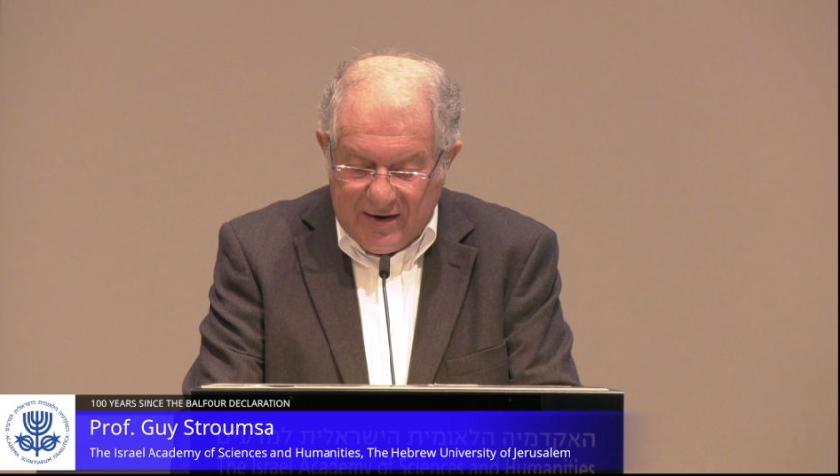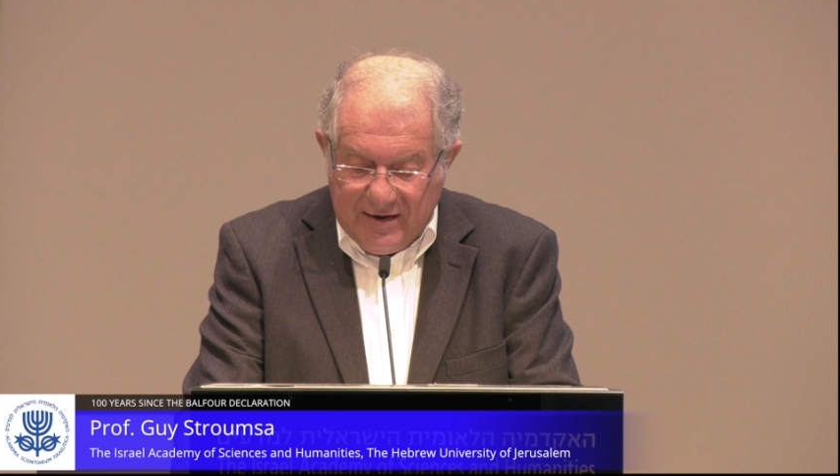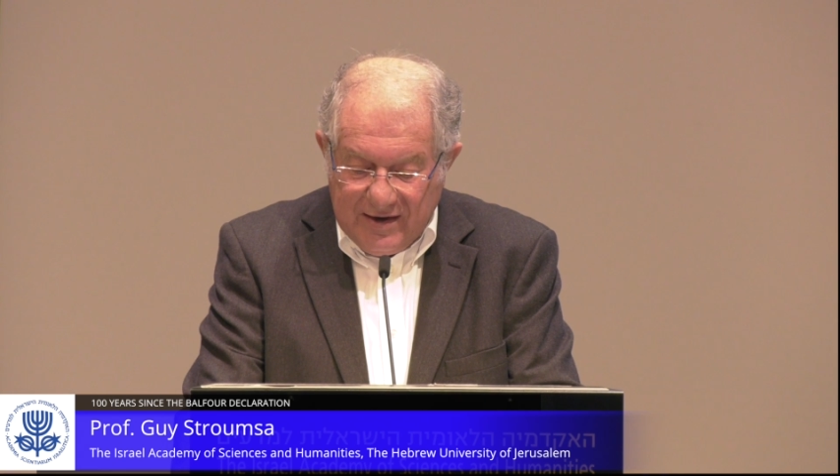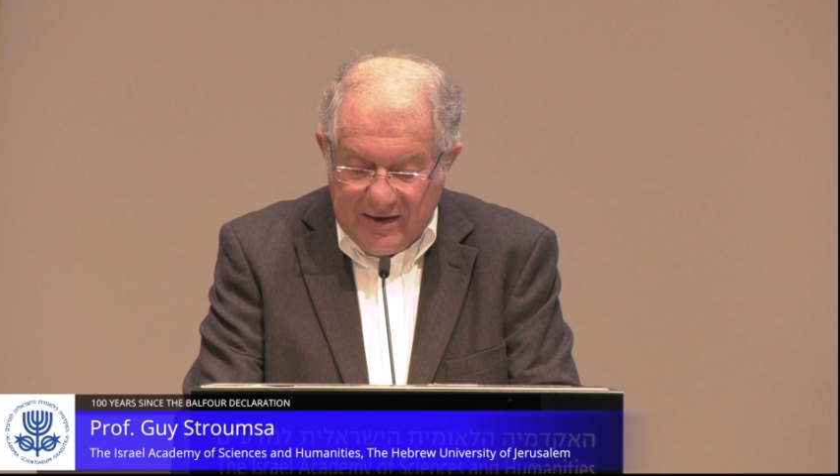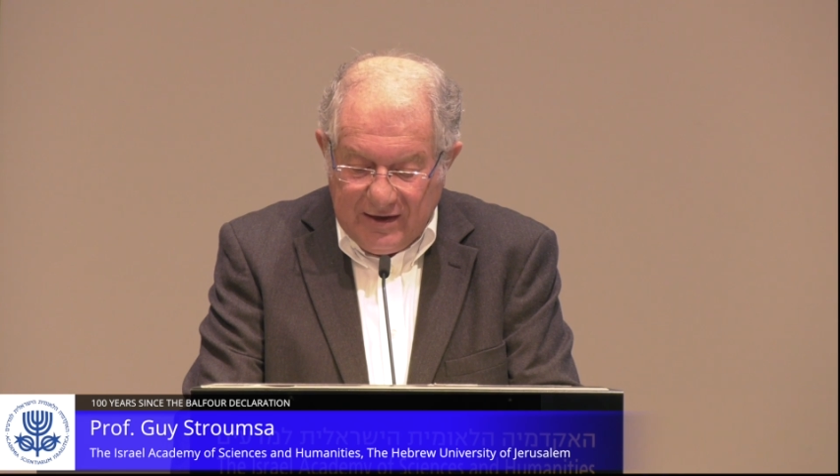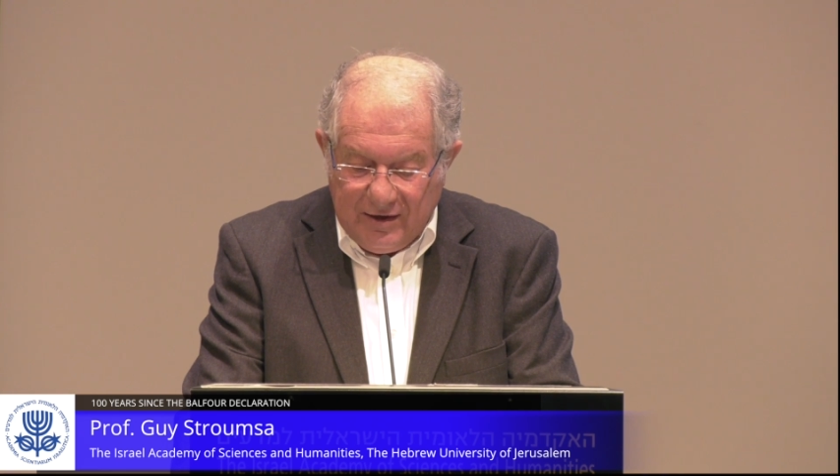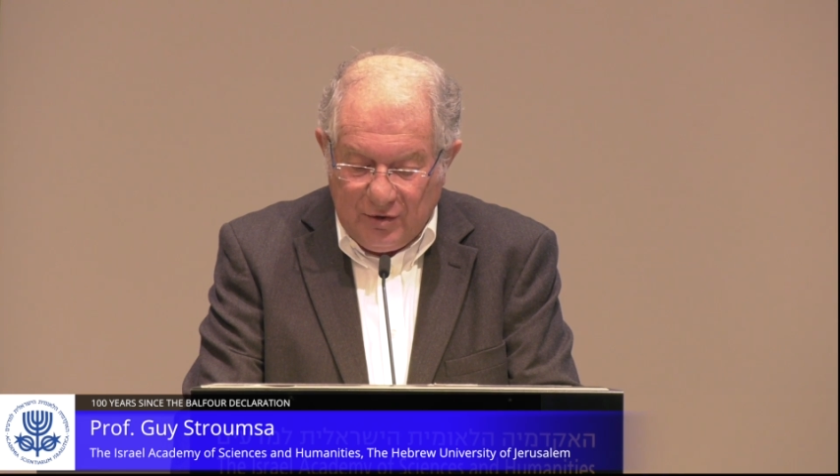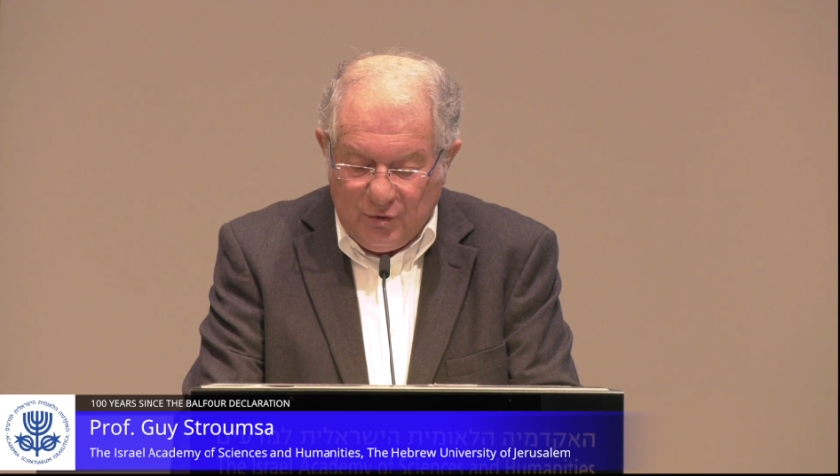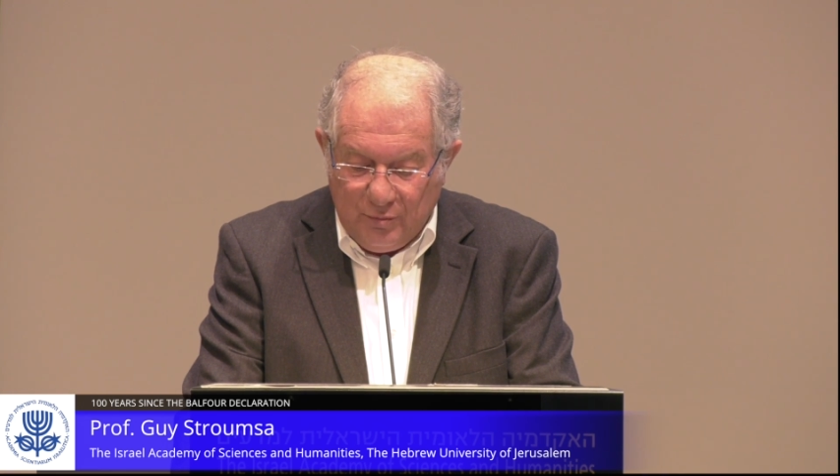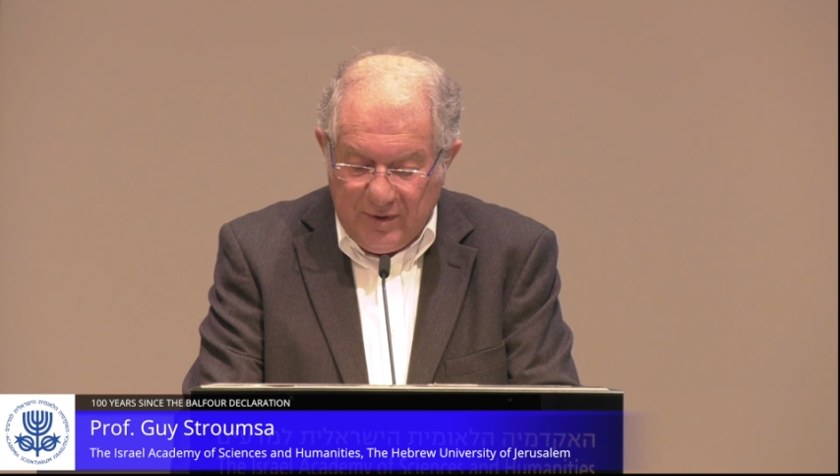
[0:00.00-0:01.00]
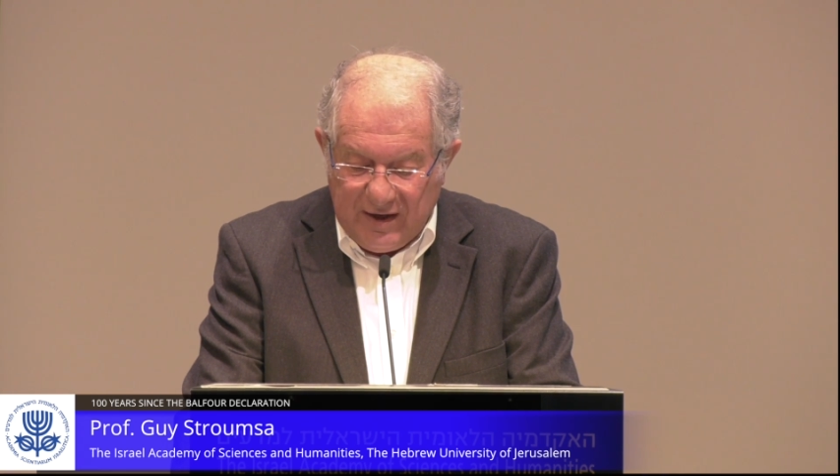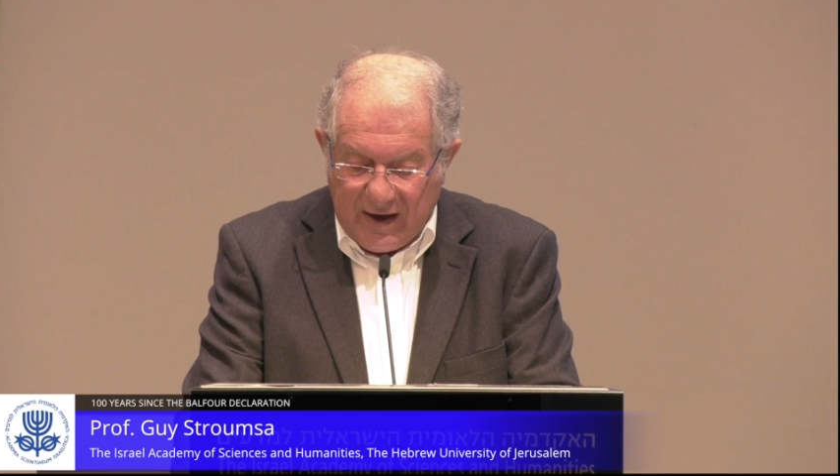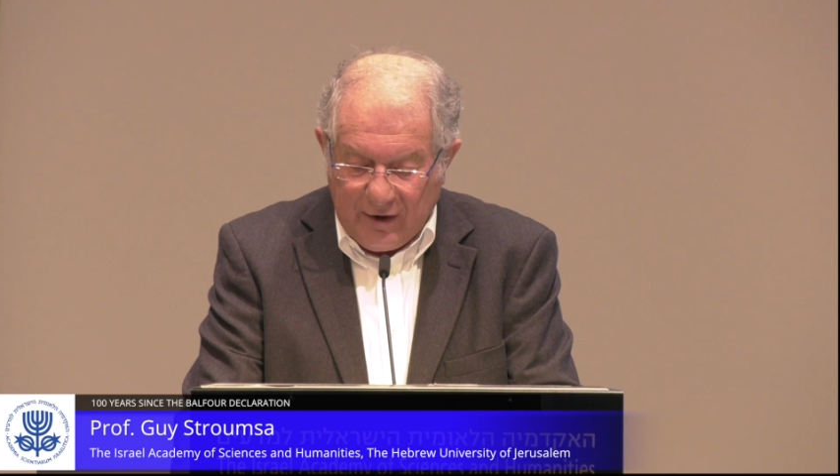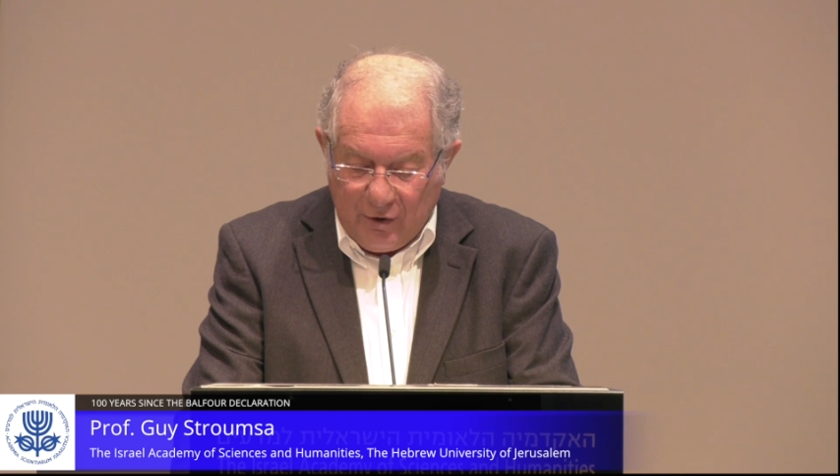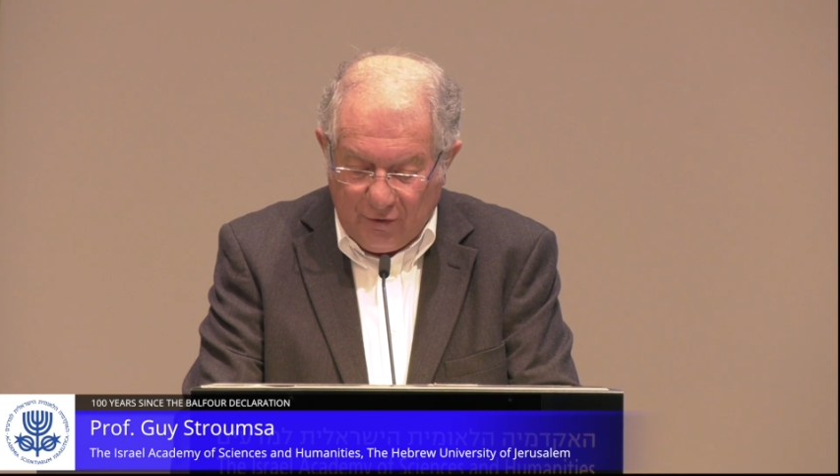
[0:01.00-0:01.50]
needed to be
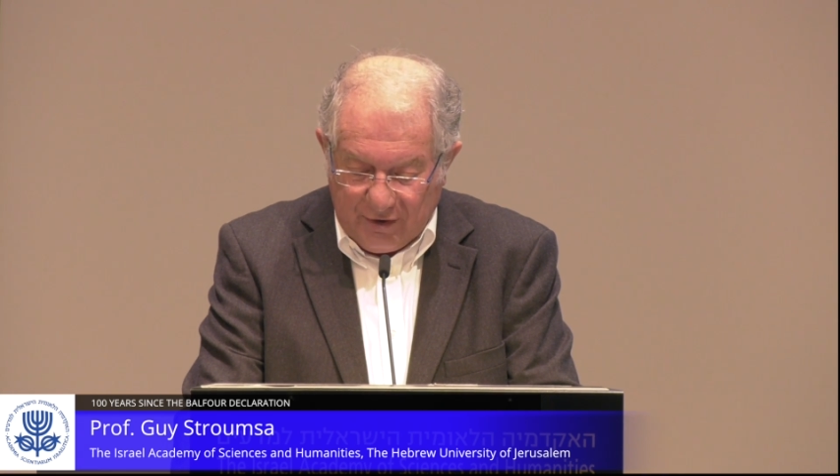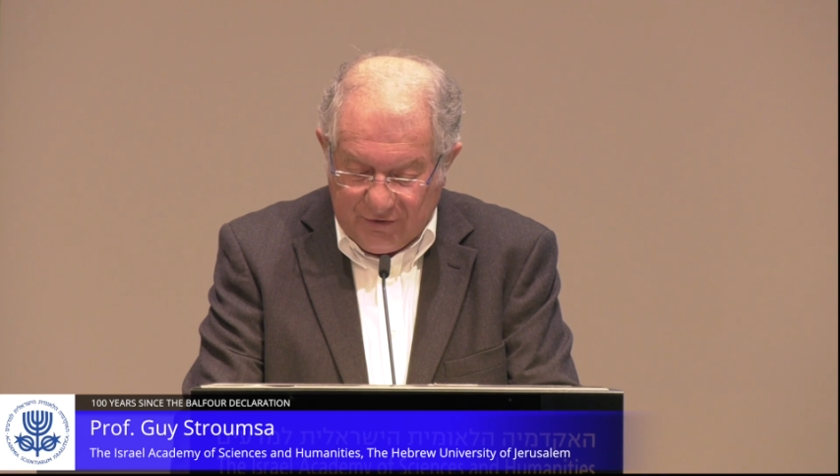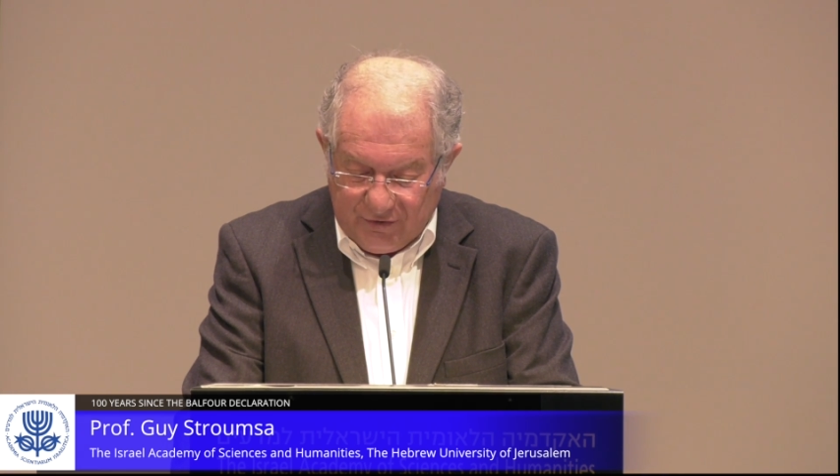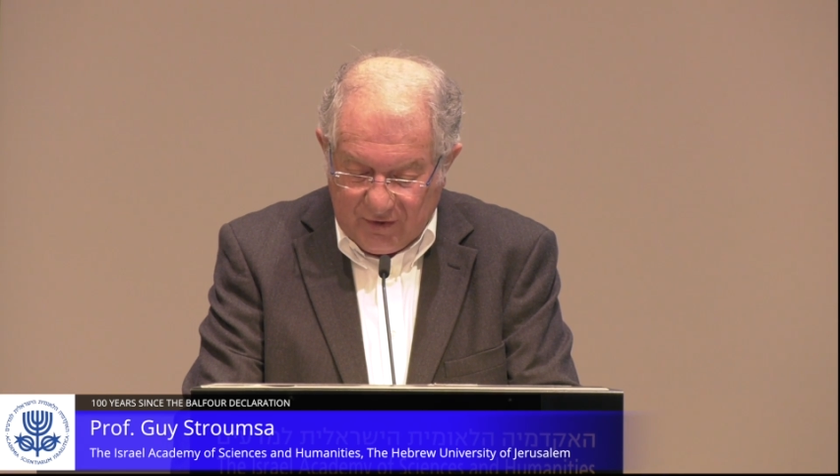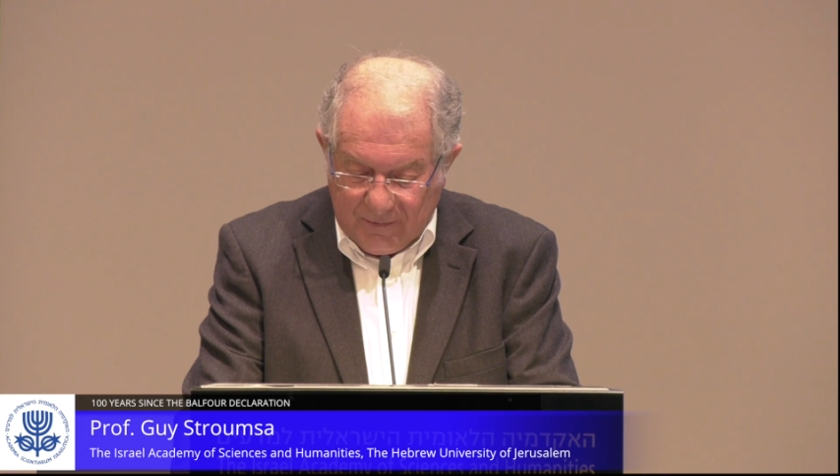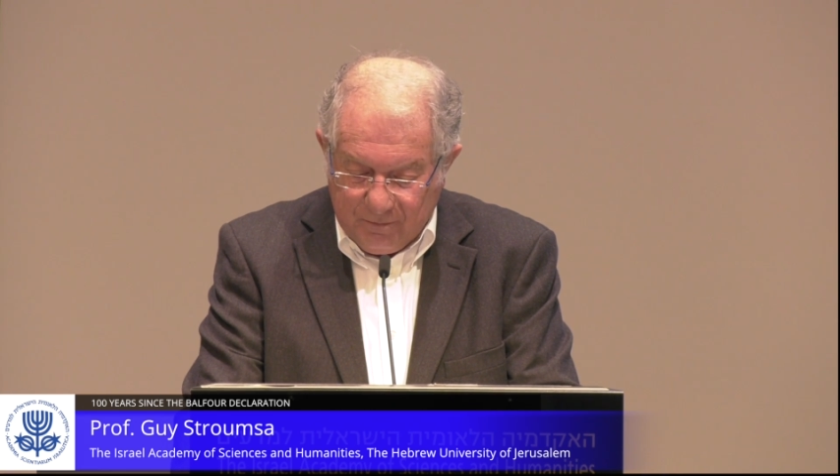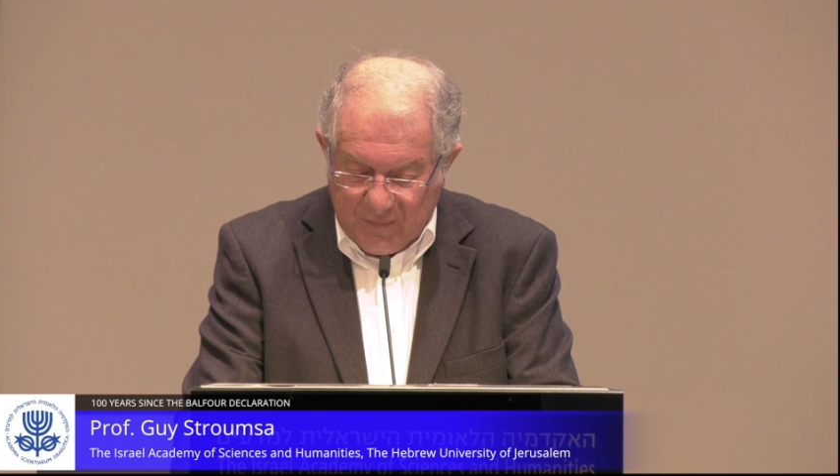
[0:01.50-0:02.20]
encouraged.